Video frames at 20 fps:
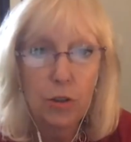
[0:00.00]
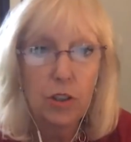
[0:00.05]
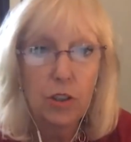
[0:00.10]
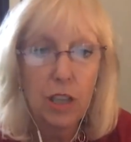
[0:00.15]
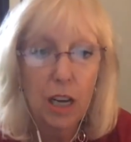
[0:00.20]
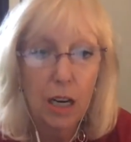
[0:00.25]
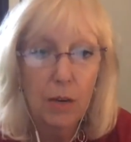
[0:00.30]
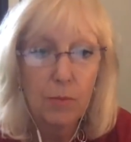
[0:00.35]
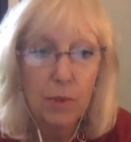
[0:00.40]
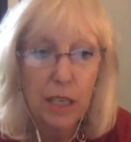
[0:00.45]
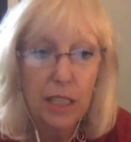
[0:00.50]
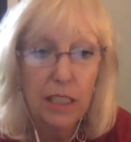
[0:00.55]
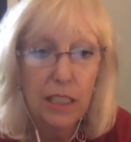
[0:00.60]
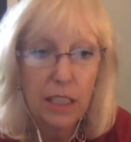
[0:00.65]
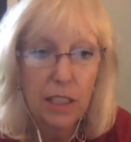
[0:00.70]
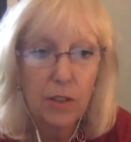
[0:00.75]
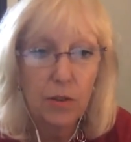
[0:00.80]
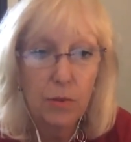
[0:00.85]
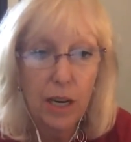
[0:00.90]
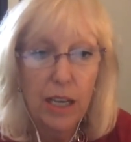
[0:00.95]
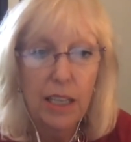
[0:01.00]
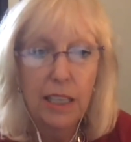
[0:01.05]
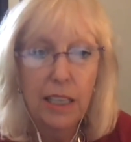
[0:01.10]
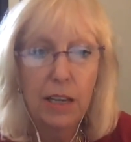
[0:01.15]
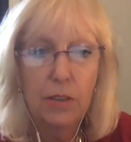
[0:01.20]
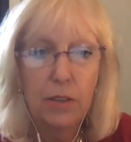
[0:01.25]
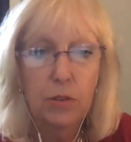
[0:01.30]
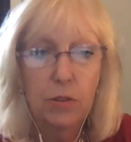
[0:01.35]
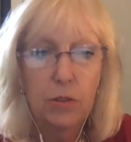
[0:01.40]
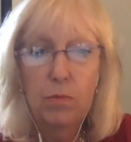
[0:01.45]
time right here, right
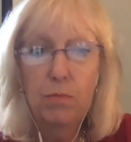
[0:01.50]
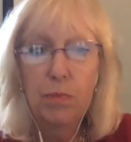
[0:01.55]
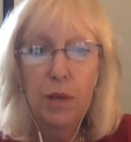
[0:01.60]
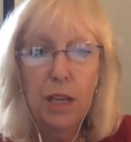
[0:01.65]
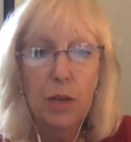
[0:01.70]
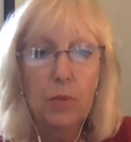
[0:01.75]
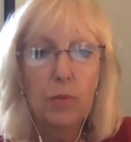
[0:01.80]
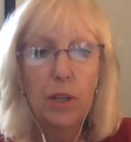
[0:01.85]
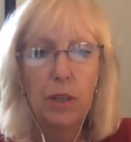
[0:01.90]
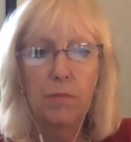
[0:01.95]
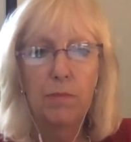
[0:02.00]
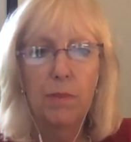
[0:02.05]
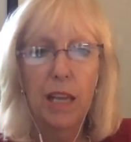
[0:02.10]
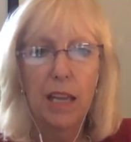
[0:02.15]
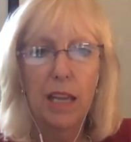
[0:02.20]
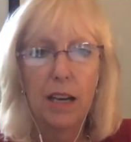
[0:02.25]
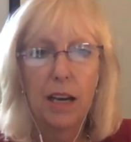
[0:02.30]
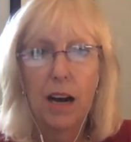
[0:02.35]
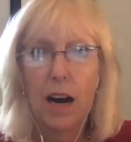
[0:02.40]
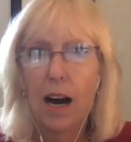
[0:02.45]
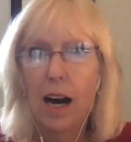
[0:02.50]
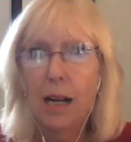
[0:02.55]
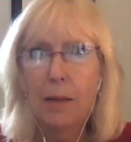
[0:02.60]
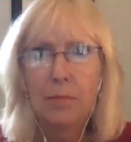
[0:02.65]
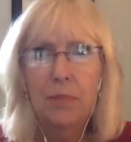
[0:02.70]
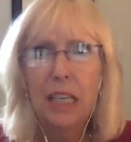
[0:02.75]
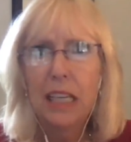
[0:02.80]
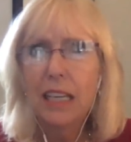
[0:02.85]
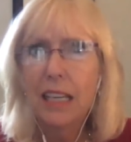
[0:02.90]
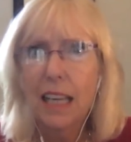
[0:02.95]
now to be with me.
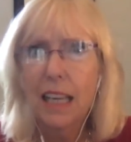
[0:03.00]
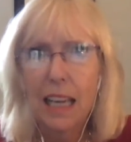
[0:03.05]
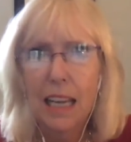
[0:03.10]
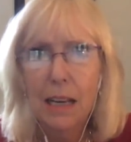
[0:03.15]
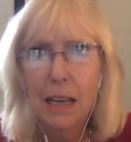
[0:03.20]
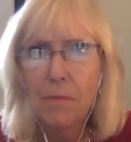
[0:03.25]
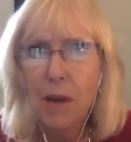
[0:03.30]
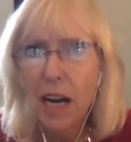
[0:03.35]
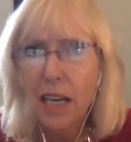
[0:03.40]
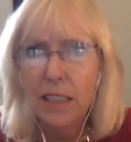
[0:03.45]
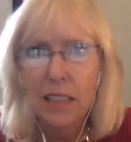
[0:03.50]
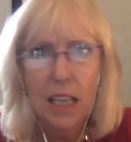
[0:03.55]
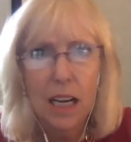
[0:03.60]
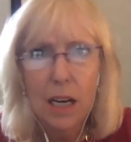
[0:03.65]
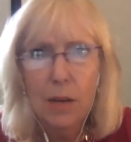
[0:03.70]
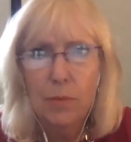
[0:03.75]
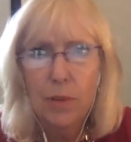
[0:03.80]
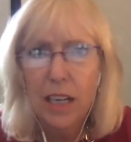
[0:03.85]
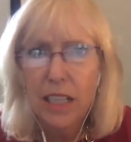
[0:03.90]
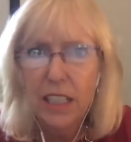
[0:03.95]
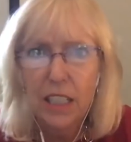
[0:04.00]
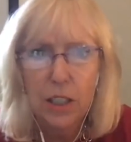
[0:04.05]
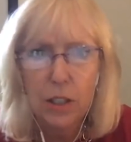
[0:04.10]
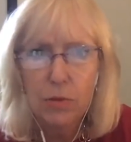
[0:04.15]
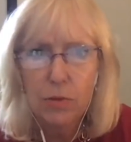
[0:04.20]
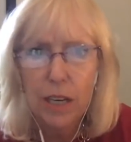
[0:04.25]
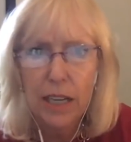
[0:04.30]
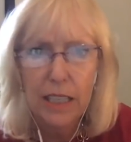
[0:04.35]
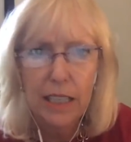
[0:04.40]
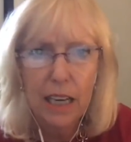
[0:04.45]
I'm dedicating my time right here,
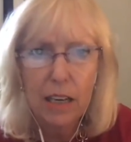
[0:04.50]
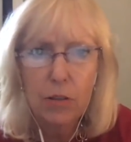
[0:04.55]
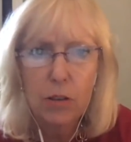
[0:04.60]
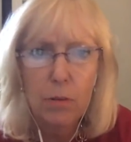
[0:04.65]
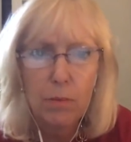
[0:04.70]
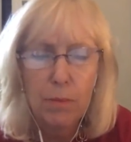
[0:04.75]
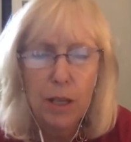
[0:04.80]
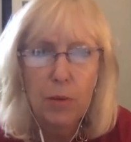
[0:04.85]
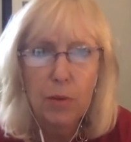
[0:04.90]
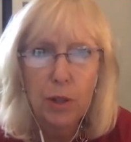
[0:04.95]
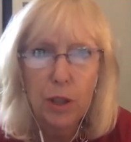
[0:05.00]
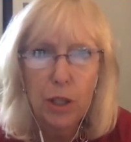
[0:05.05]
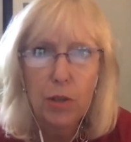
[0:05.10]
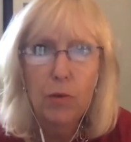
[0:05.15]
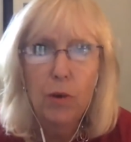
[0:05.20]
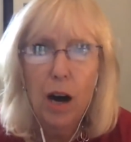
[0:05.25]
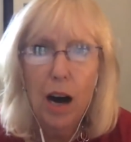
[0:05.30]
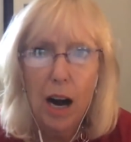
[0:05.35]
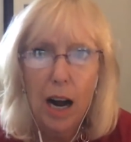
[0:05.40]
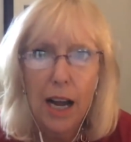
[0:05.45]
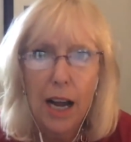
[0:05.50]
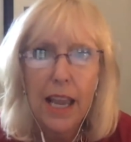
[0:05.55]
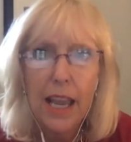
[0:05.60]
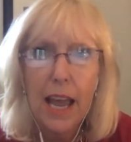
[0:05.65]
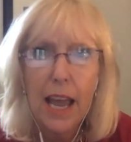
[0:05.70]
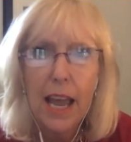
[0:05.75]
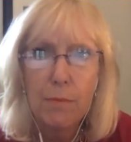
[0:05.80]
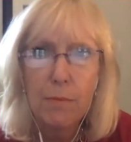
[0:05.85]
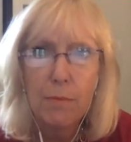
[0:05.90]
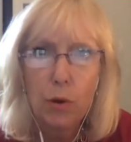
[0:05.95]
right now to be with you. I
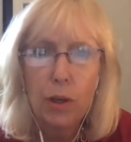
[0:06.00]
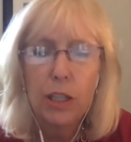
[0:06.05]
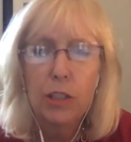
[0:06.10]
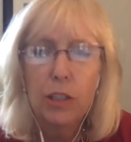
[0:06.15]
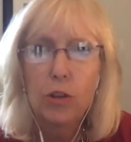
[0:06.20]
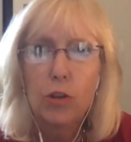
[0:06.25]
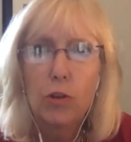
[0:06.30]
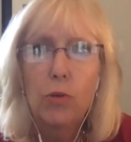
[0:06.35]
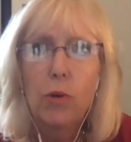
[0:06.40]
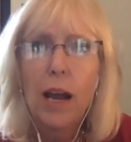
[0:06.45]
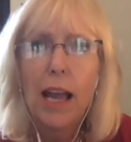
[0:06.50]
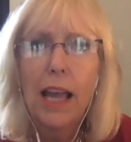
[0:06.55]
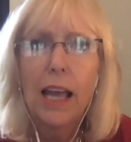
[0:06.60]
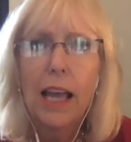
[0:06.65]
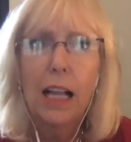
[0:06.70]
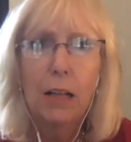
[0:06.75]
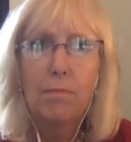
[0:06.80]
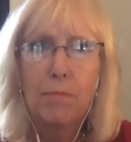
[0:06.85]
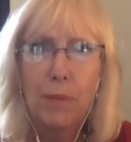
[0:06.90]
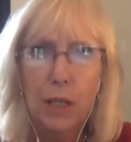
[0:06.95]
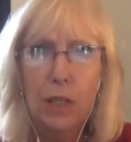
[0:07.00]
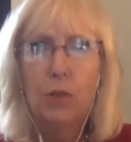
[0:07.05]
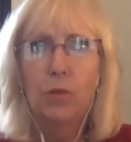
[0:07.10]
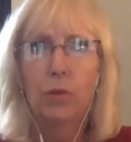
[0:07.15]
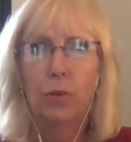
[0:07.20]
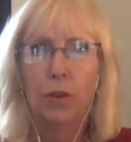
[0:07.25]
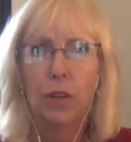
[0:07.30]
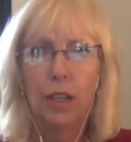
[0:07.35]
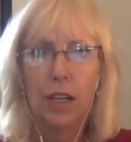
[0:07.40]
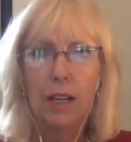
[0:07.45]
am going to help
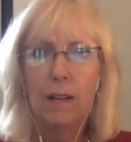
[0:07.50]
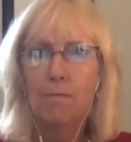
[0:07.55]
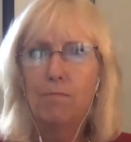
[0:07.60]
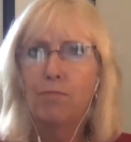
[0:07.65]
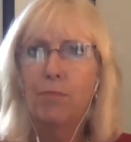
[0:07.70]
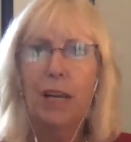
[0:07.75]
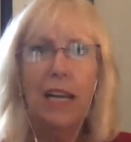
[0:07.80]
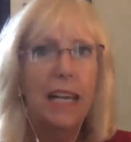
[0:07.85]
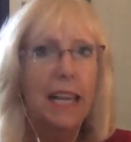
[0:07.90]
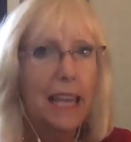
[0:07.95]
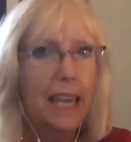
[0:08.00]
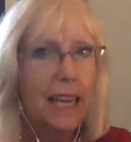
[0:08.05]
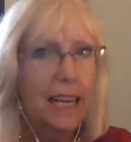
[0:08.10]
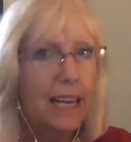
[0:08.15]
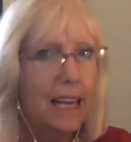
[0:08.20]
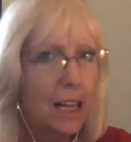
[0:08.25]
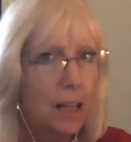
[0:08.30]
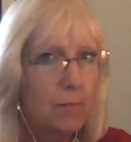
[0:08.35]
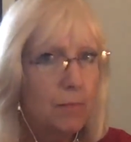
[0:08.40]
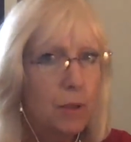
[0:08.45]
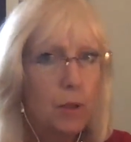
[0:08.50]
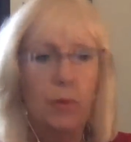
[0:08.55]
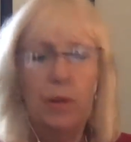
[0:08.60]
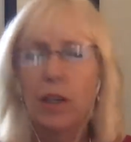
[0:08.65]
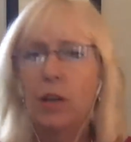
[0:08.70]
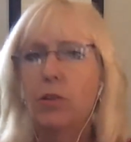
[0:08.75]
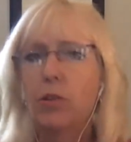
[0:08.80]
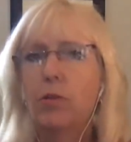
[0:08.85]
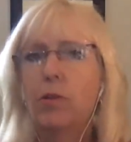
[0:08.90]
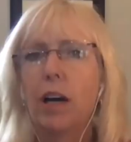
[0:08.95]
you, but I can't help you
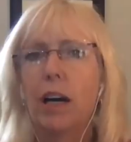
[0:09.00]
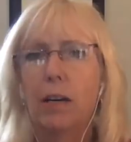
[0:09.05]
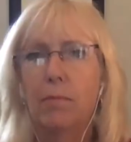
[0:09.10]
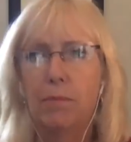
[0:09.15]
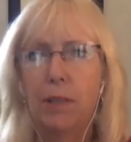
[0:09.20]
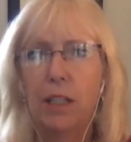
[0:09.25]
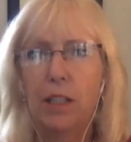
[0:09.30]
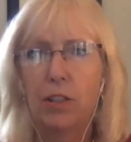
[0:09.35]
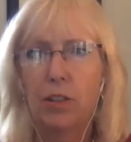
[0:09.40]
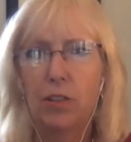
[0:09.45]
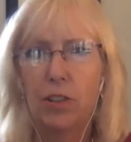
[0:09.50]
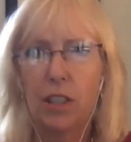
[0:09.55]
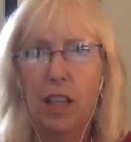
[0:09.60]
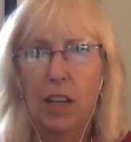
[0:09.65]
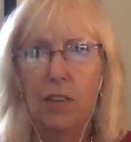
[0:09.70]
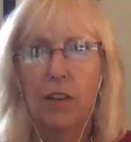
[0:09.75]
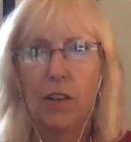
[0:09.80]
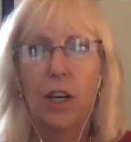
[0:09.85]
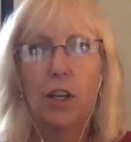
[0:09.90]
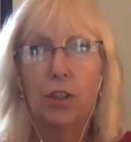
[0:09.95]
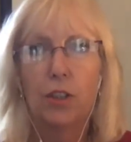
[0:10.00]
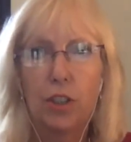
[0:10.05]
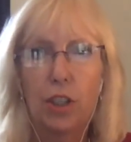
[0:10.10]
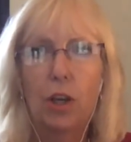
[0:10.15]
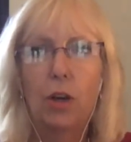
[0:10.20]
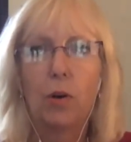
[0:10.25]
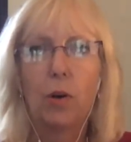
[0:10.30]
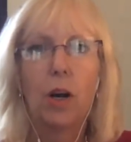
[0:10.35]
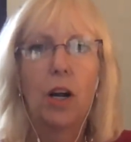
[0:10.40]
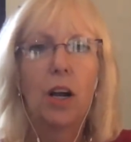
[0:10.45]
without you helping yourself.
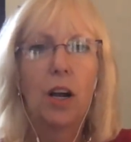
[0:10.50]
So,